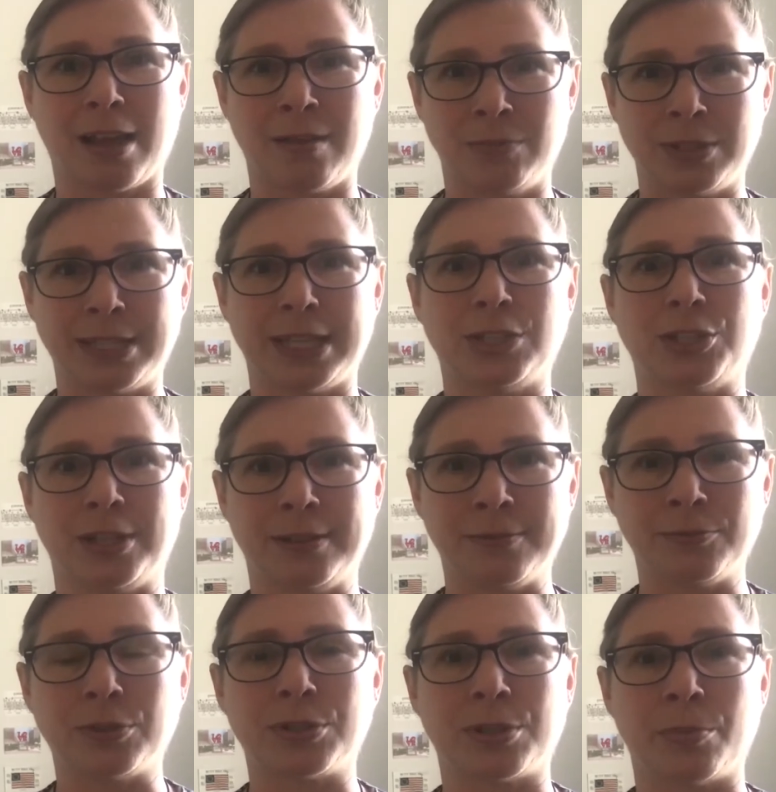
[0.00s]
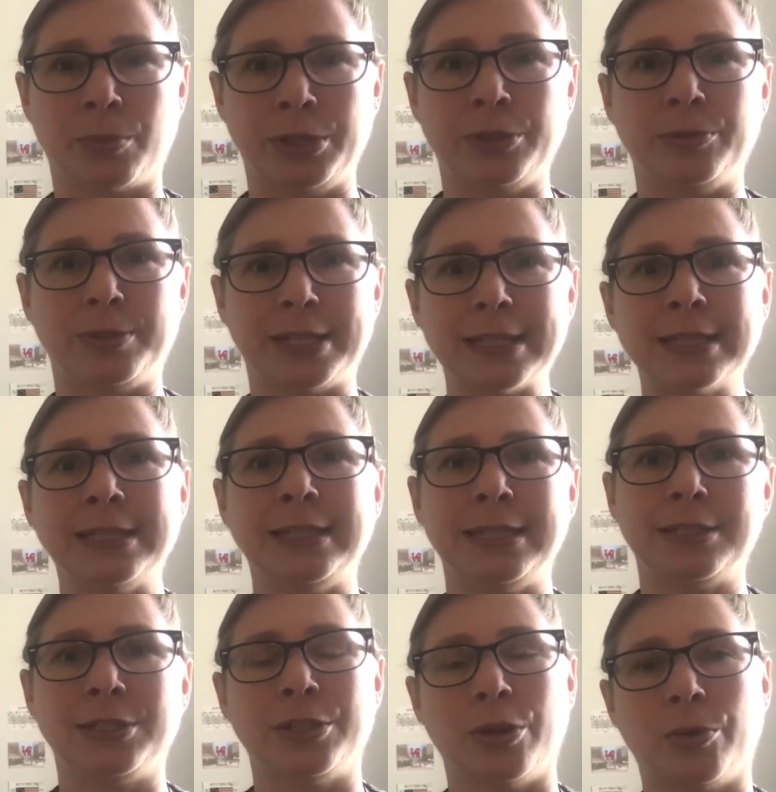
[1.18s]
conversation for someone who doesn't
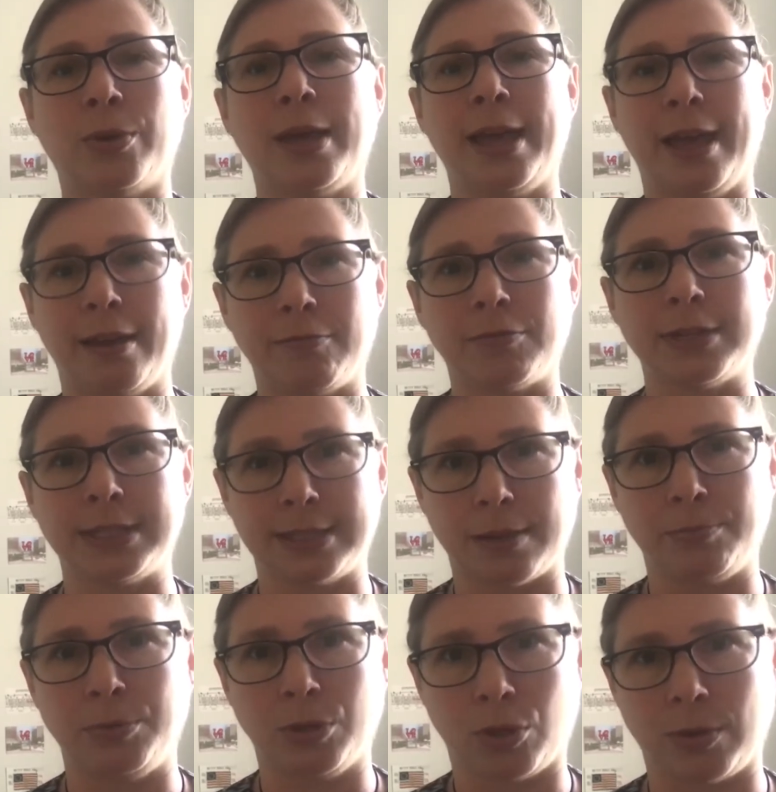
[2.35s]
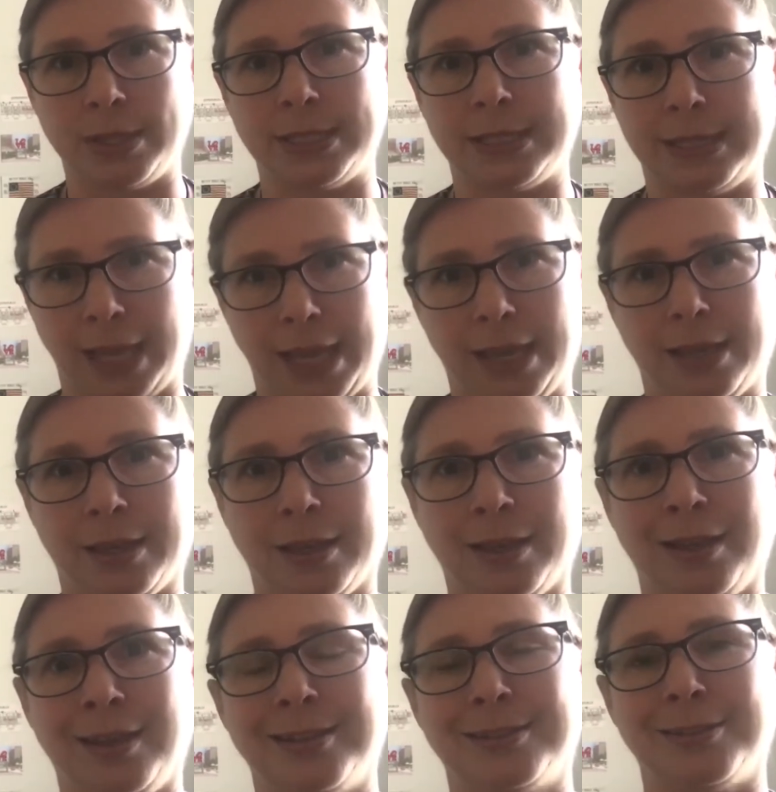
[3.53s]
need to know every step you're going to take
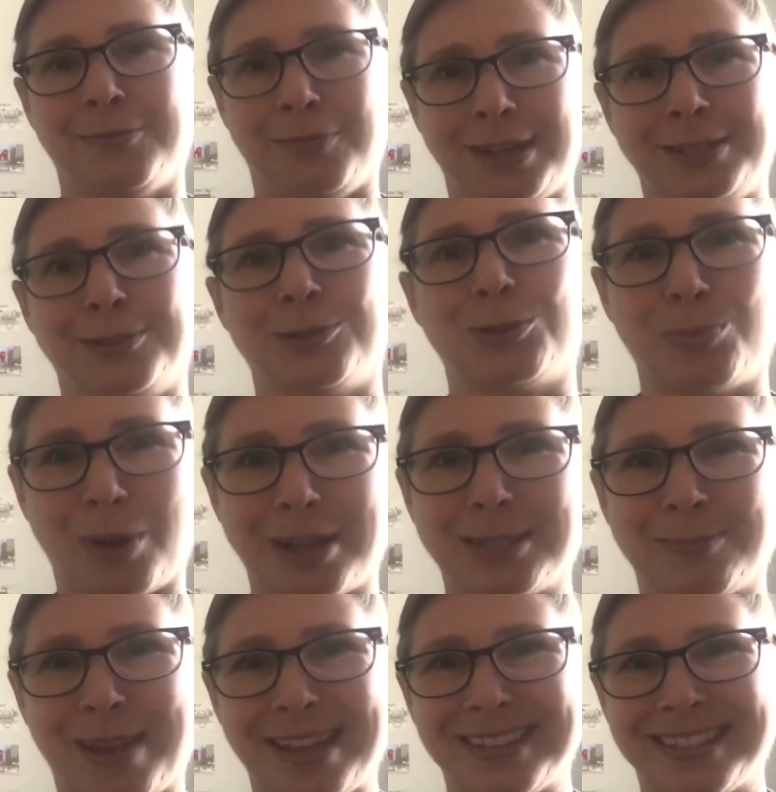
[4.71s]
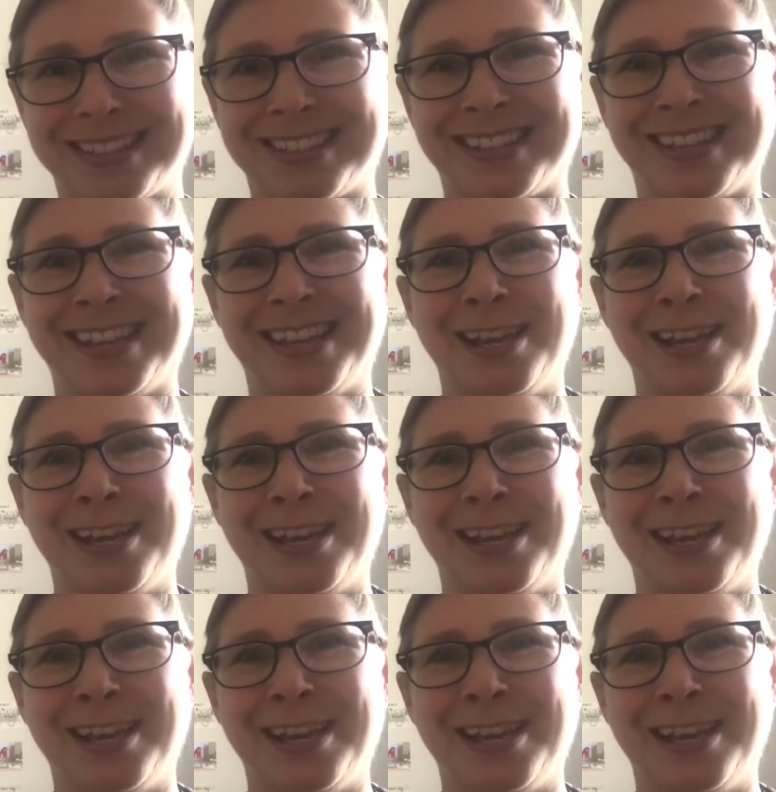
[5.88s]
to find those prospects,